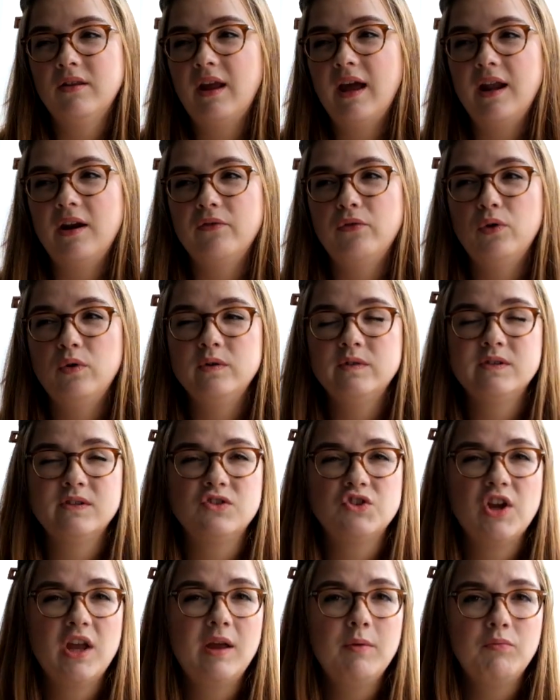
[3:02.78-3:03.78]
kind of holds its
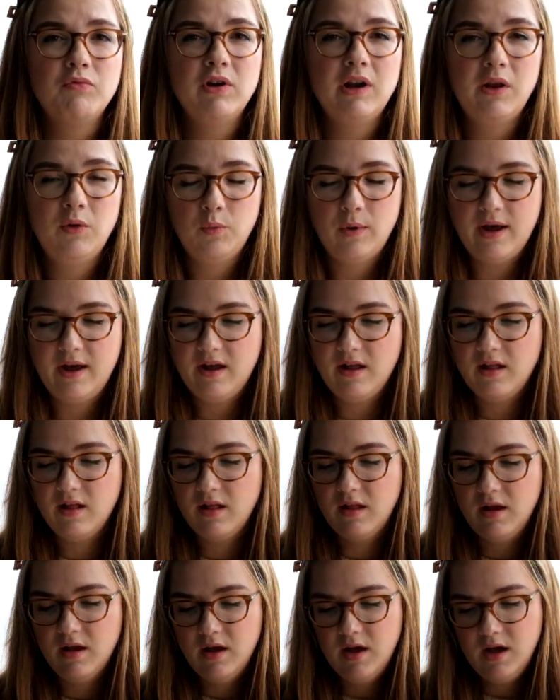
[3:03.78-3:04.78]
shape really
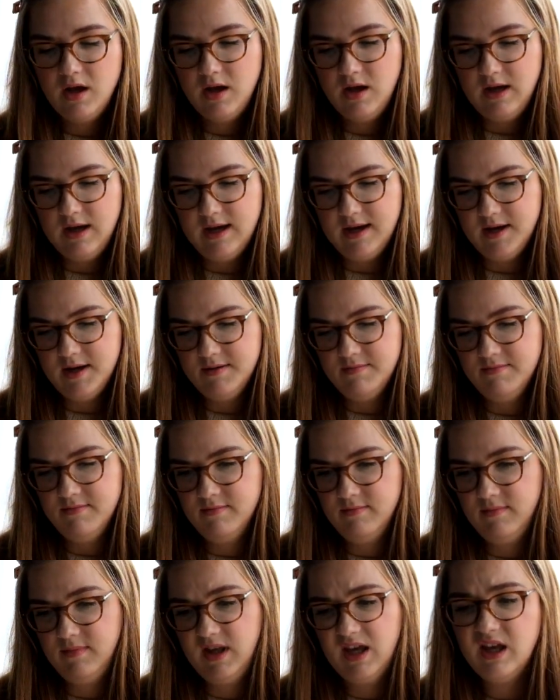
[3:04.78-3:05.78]
well.
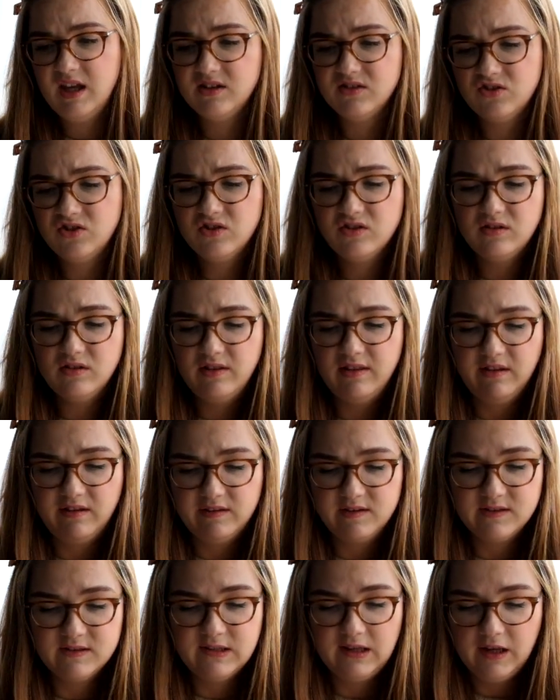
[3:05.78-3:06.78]
Um, yeah, it's just good things
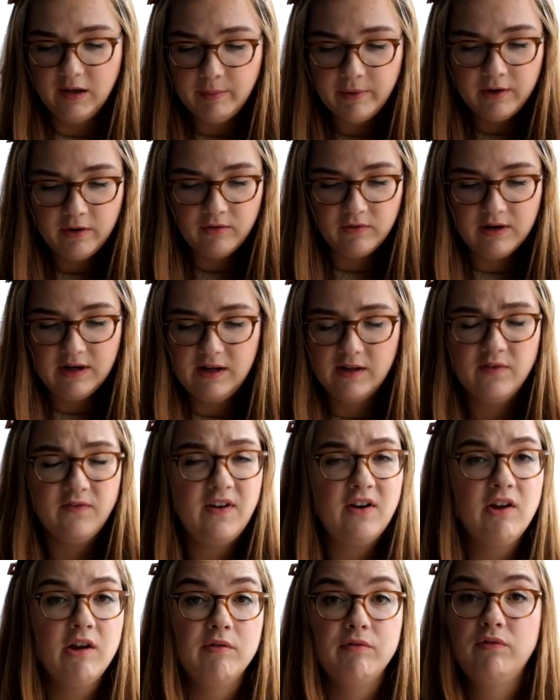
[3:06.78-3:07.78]
to say about it really. It's
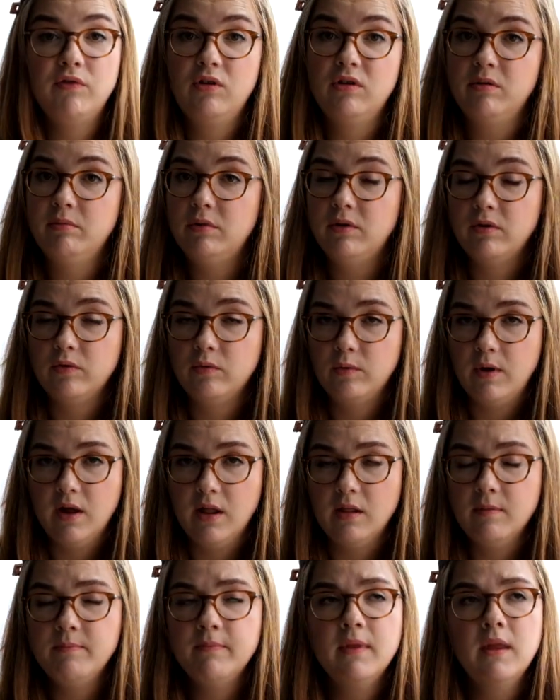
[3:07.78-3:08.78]
very affordable as
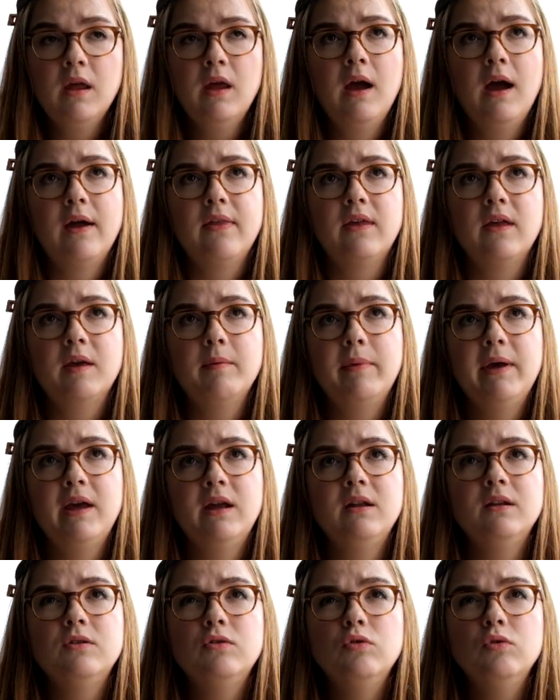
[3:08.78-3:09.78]
well. I think I
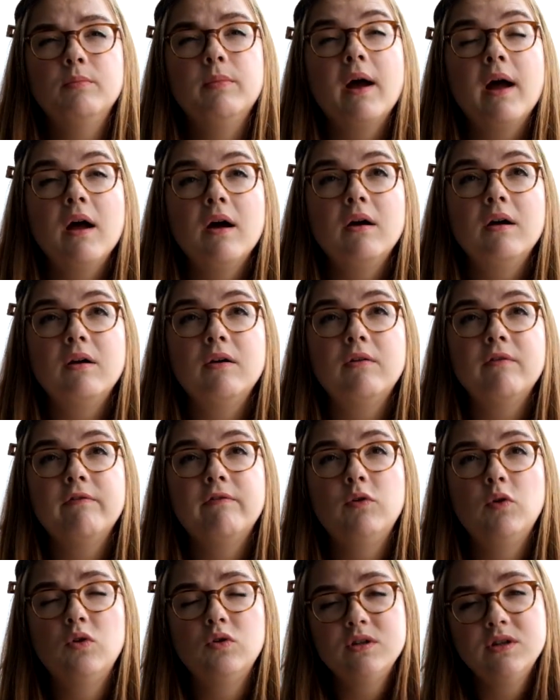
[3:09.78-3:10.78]
paid
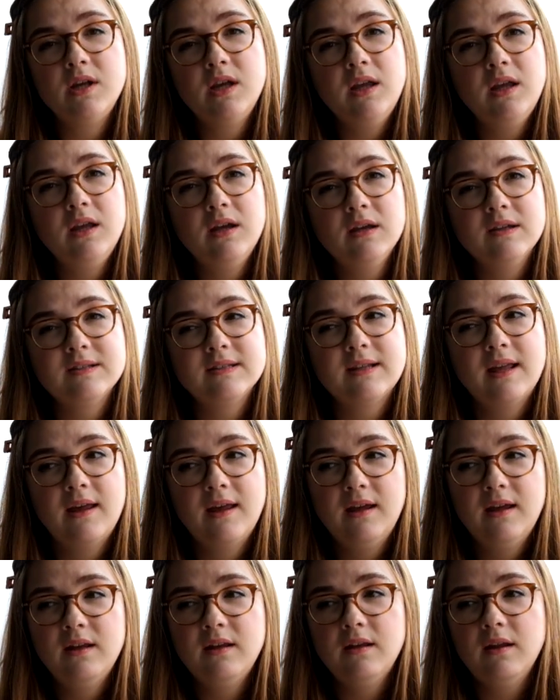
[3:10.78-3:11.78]
£2.40 a
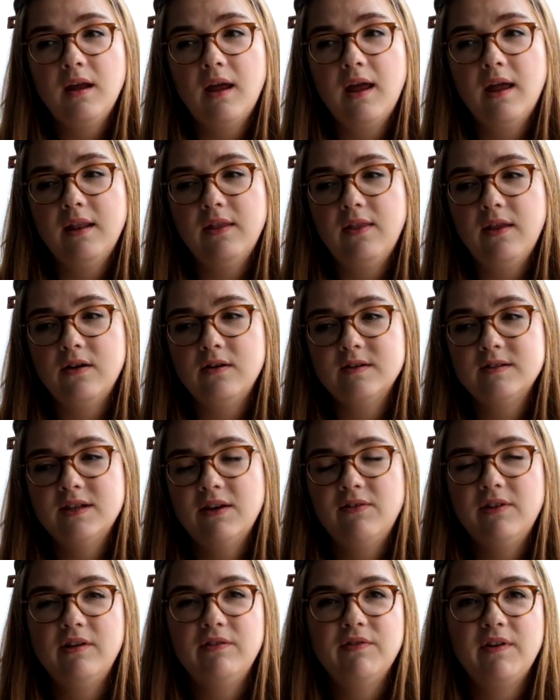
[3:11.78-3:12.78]
skein and they're
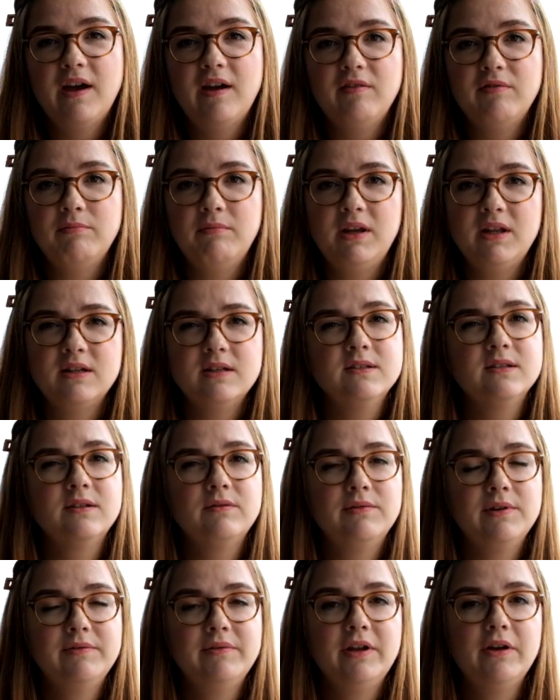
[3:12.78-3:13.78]
75 meters and
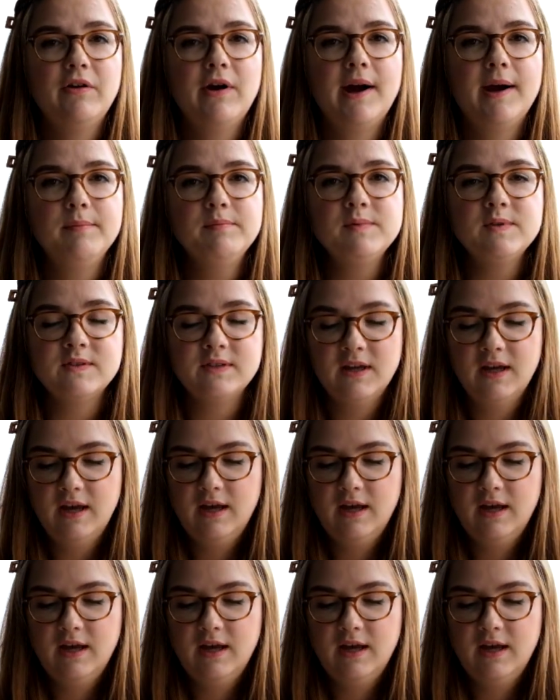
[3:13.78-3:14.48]
50 grams